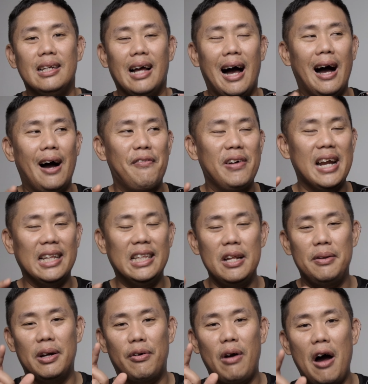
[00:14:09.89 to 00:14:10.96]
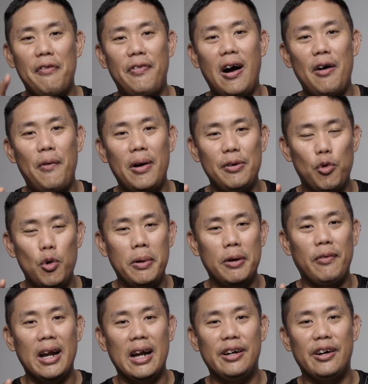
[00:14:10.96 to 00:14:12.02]
when I did the Rafa Woman
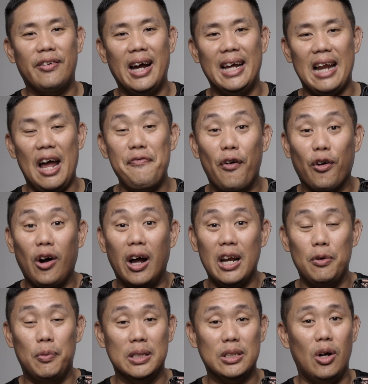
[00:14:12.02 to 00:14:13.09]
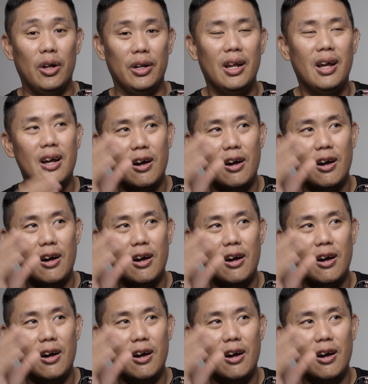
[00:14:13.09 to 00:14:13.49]
100 ride, I forgot it was on